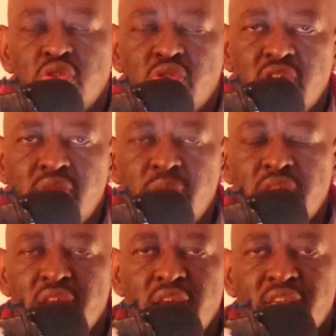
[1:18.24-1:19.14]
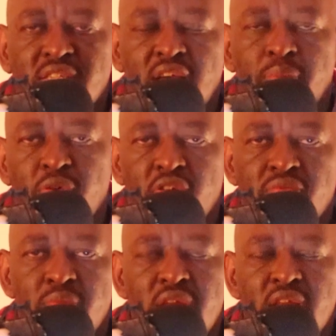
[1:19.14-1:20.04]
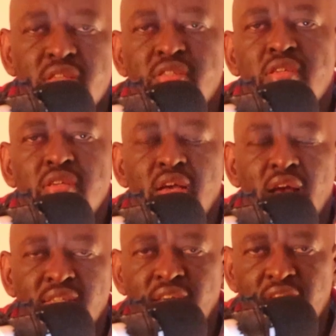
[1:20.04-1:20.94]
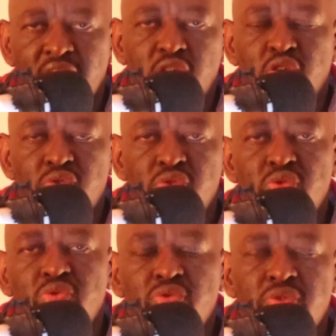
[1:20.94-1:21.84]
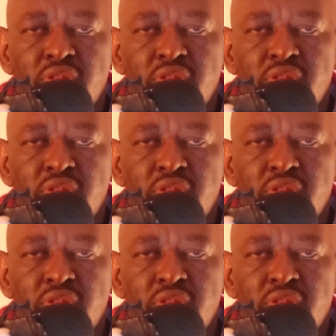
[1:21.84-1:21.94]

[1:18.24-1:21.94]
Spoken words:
you to give me the next couple of minutes as I take you through